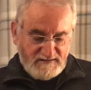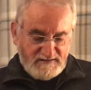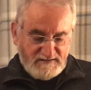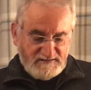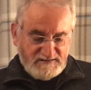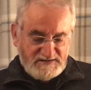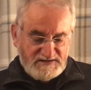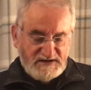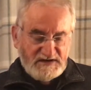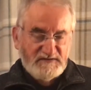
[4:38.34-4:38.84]

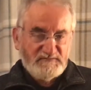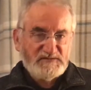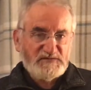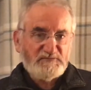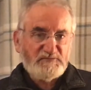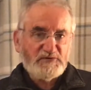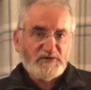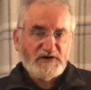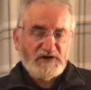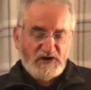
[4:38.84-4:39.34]
Seemed
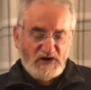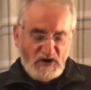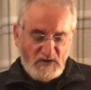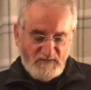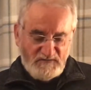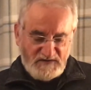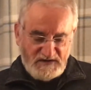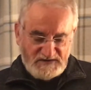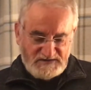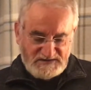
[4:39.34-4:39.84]
pretty
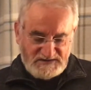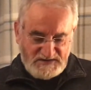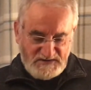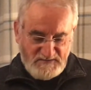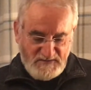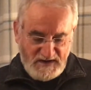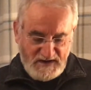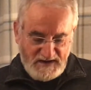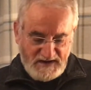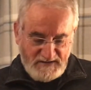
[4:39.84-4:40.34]
obvious to
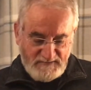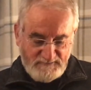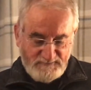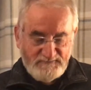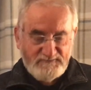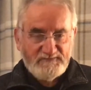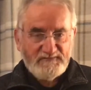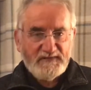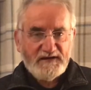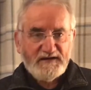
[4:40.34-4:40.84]
me,
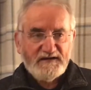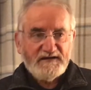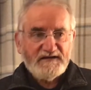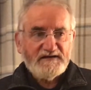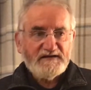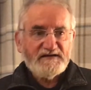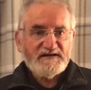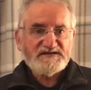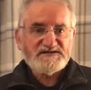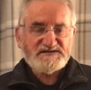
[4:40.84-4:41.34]

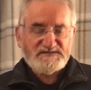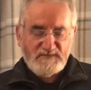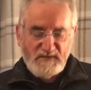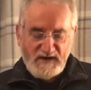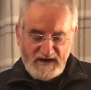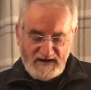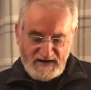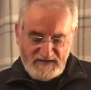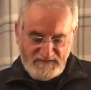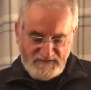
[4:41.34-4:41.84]
a
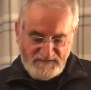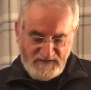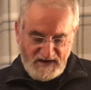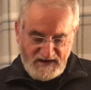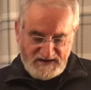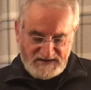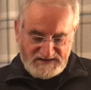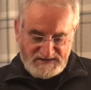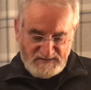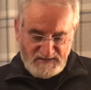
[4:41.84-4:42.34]
smiley
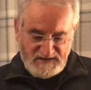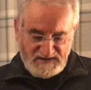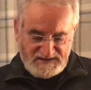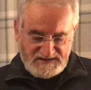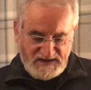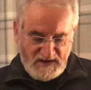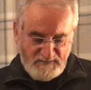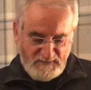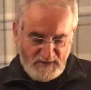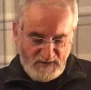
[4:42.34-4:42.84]
face with a
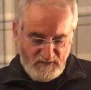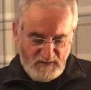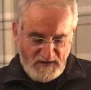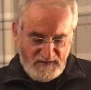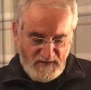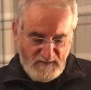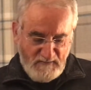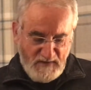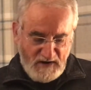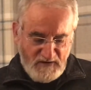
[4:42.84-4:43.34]
zipper where
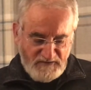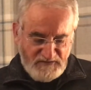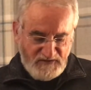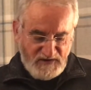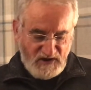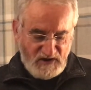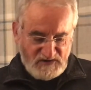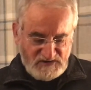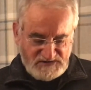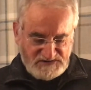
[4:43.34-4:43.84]
the mouth
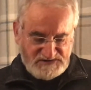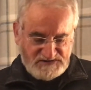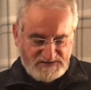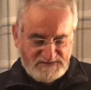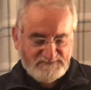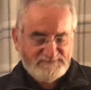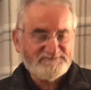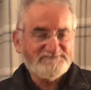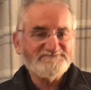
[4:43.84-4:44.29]
goes.